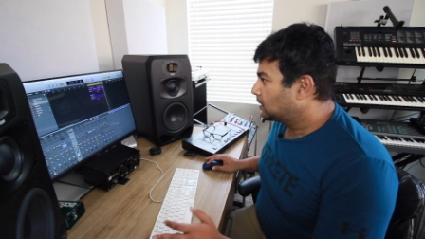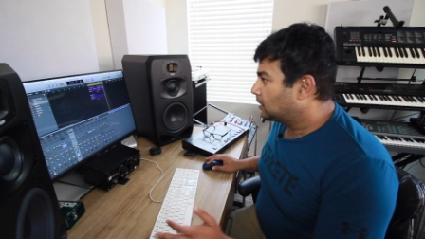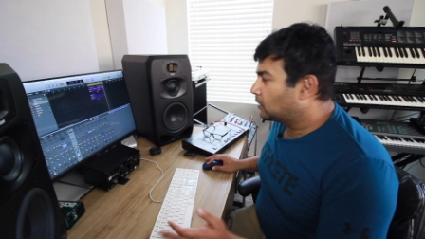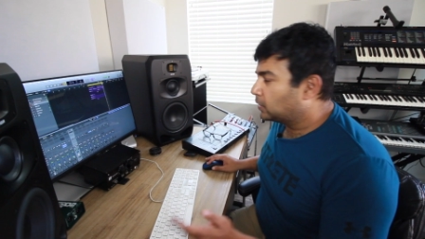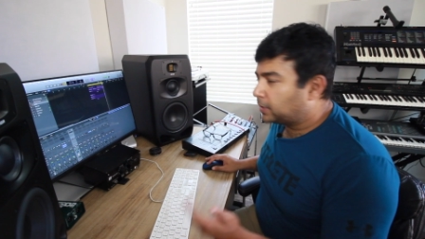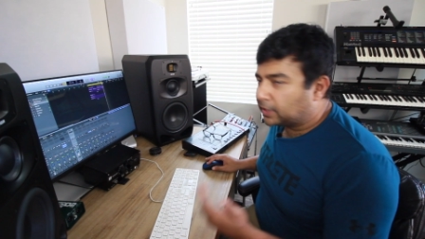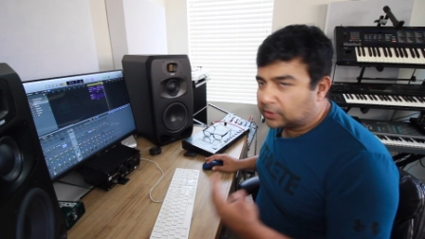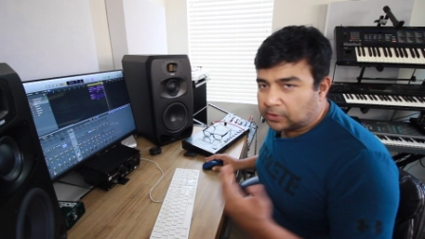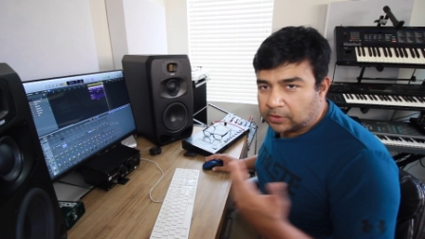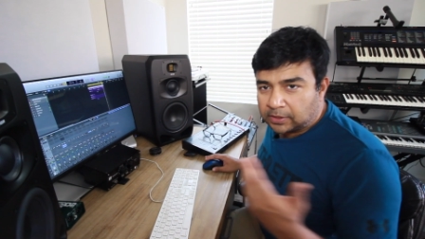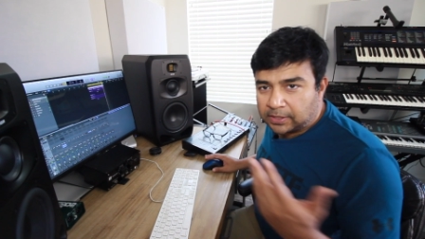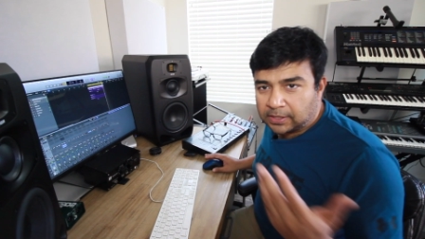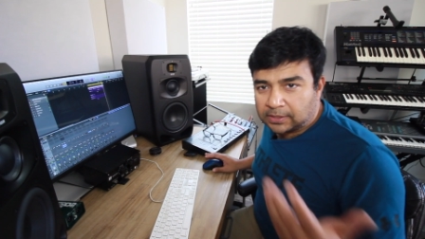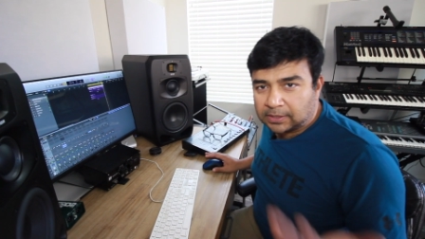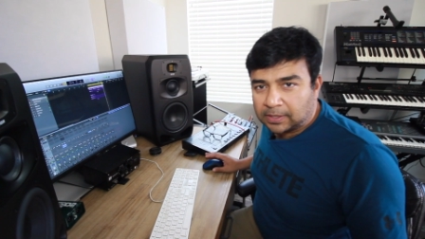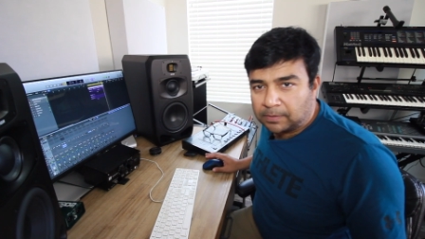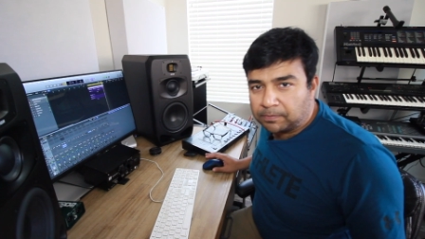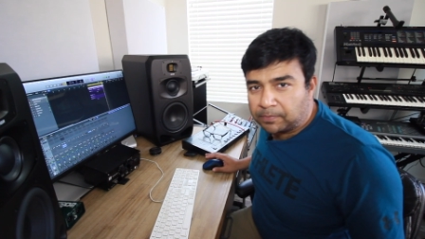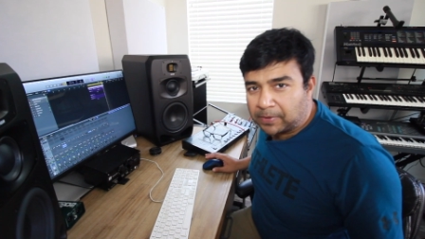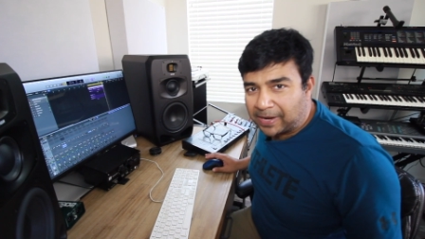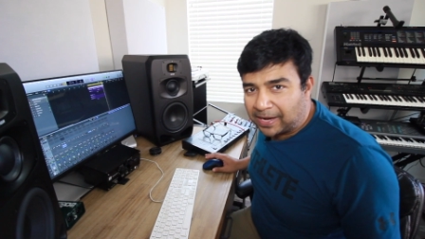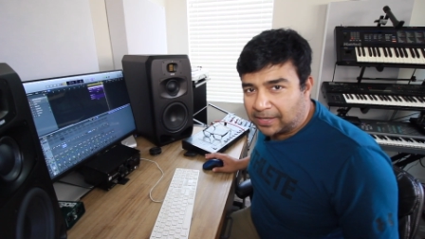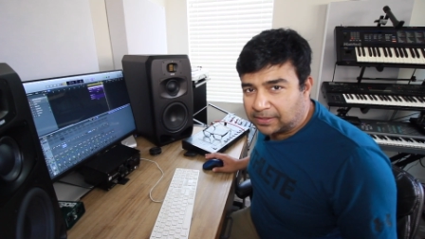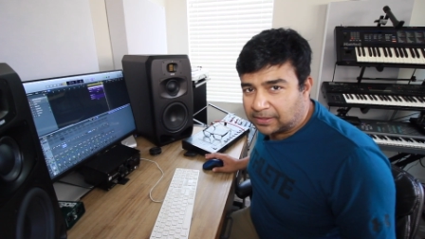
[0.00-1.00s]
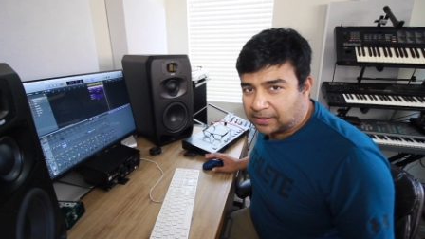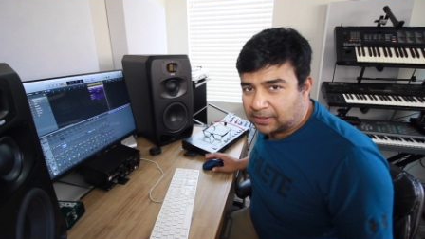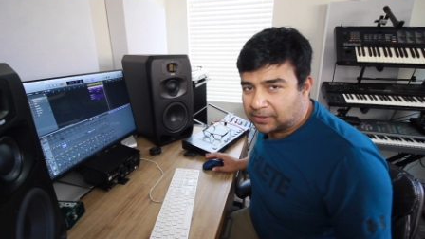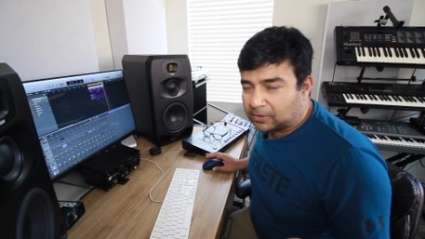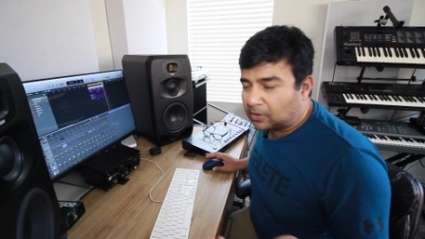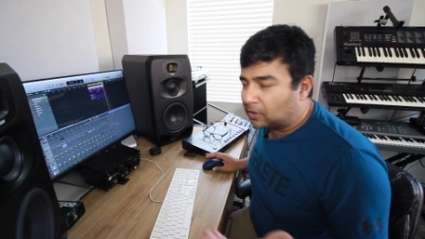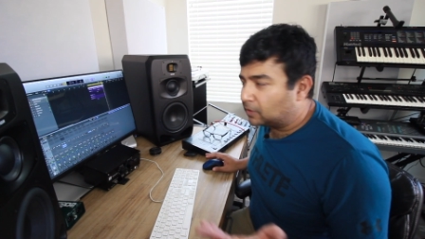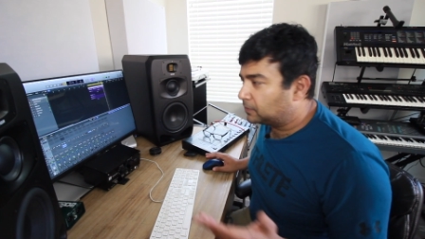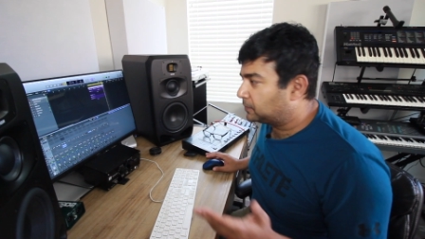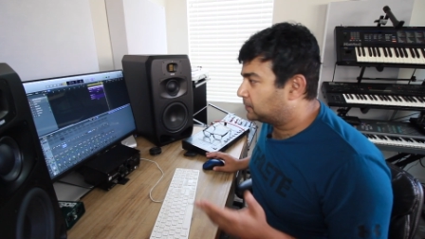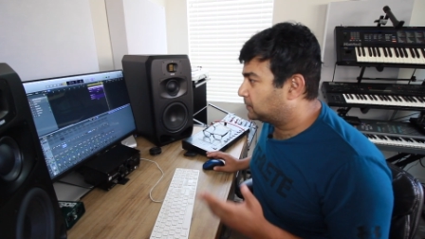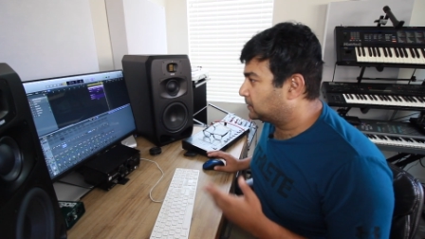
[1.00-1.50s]
Okay, so this comprises
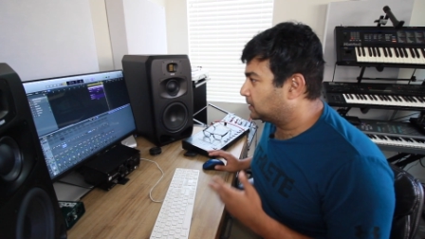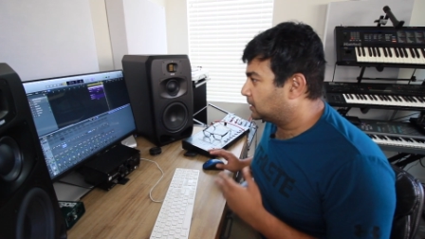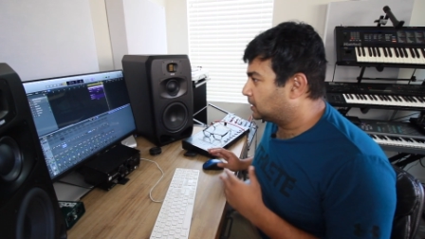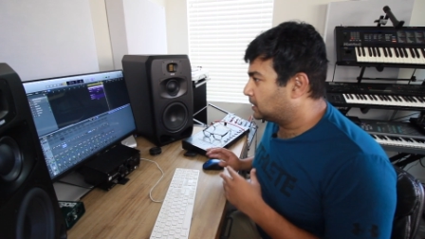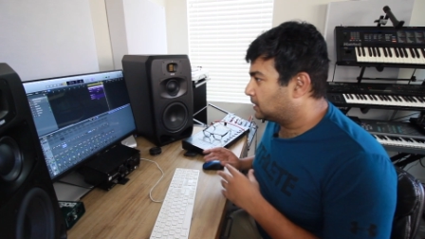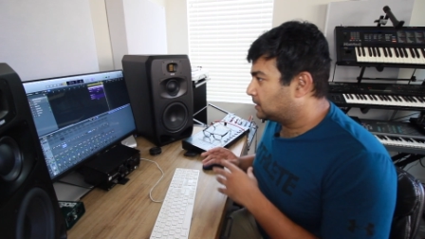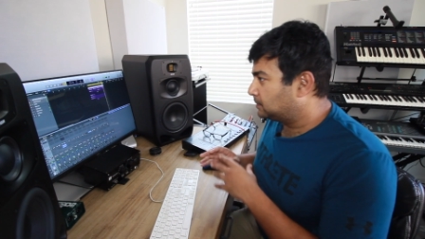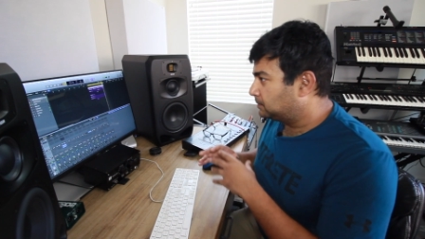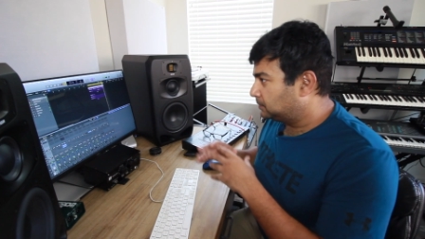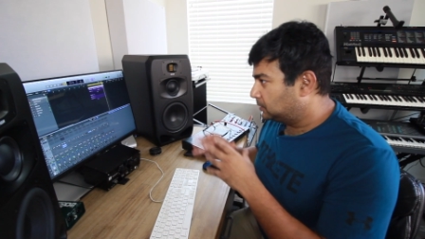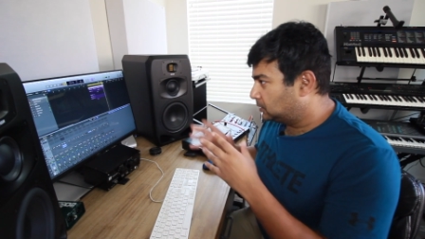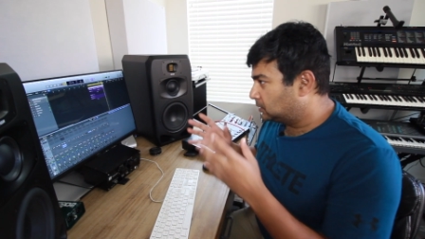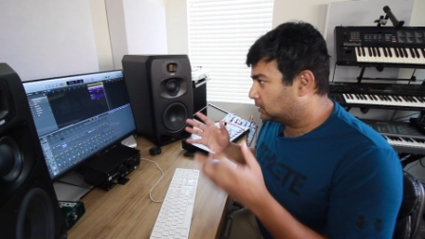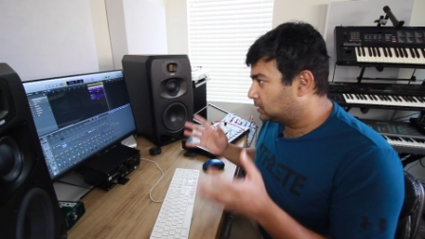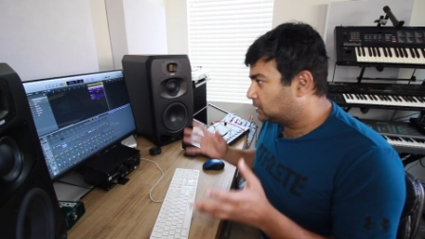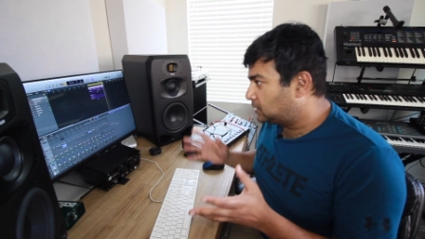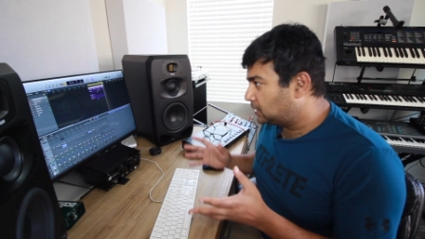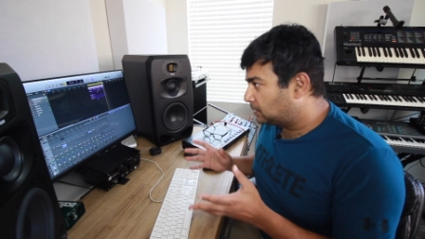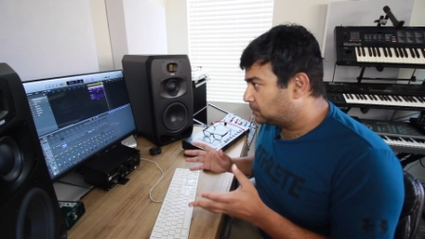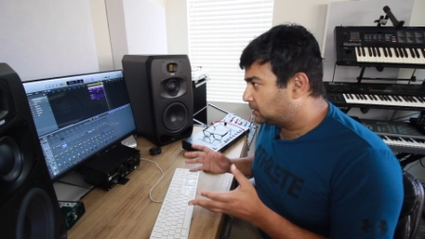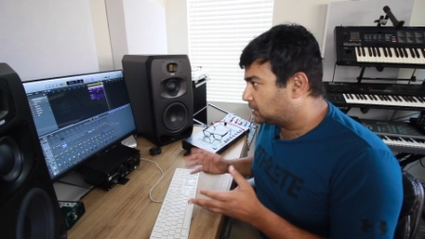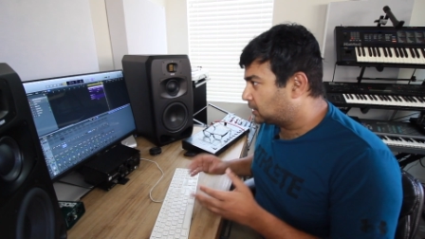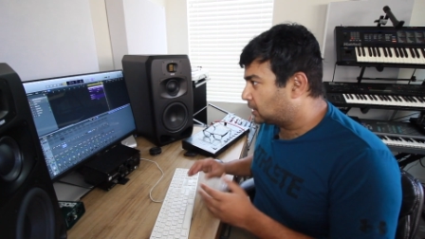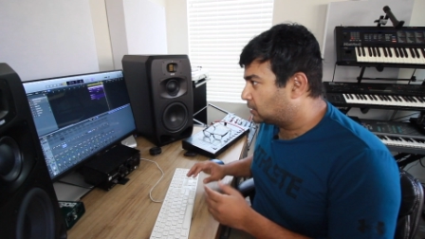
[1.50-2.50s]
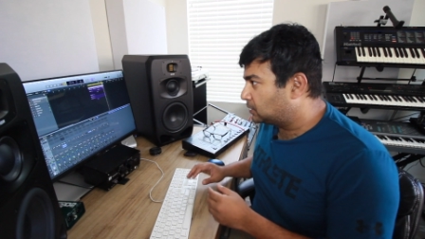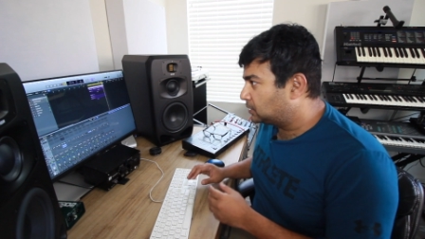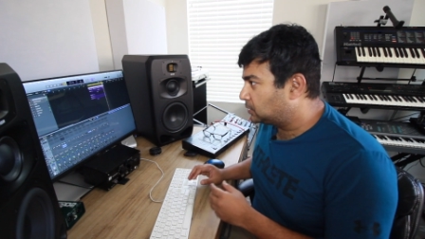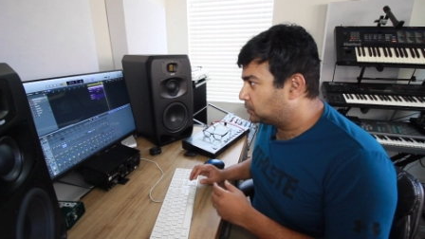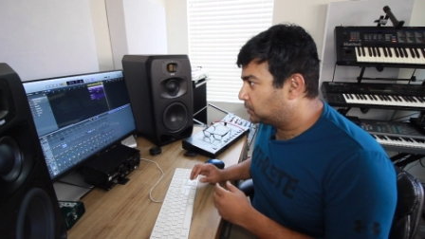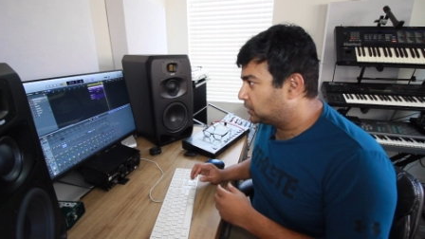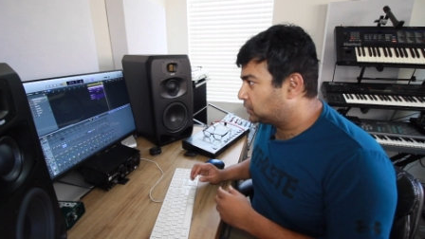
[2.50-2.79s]
of the drum sounds,